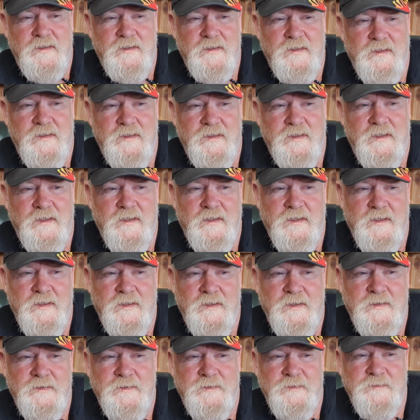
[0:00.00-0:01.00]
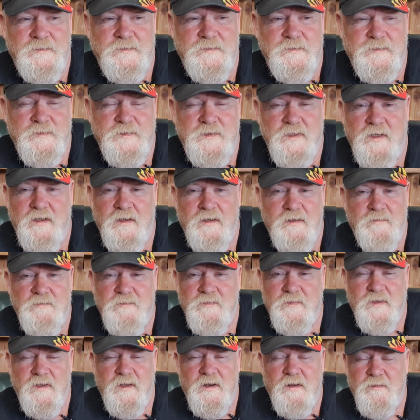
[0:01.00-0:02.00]
And I'm
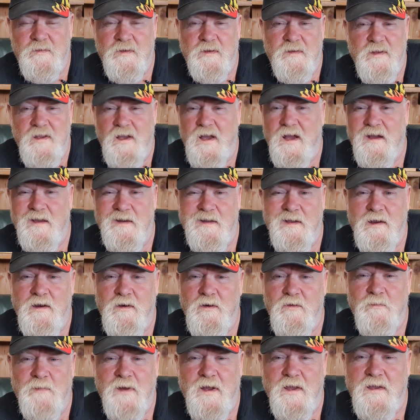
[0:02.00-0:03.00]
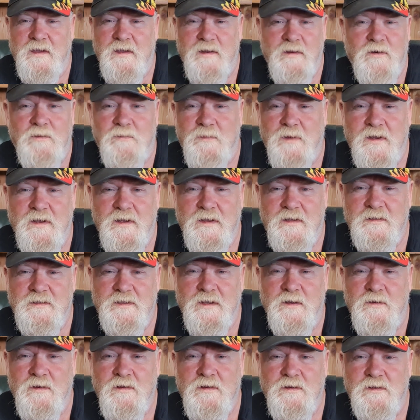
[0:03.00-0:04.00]
going, no, I'll make it,
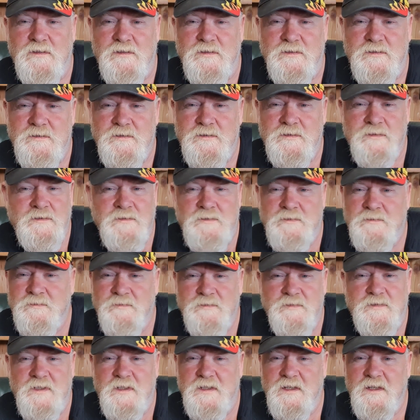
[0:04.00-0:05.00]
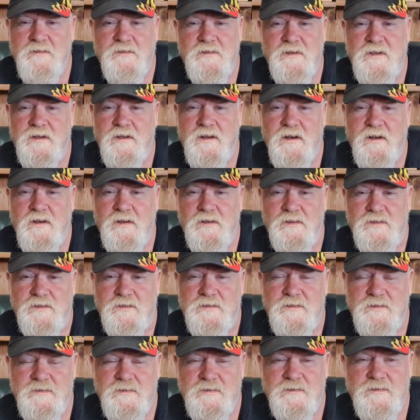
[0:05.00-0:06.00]
no worries. Didn't even get close.
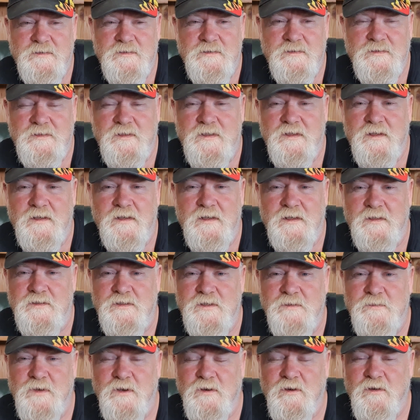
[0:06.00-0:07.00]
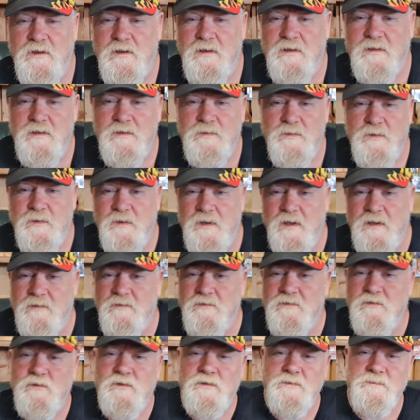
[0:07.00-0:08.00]
To Timber Creek, I think we were heading
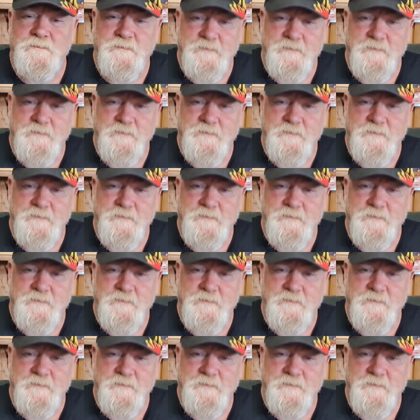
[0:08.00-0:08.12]
for.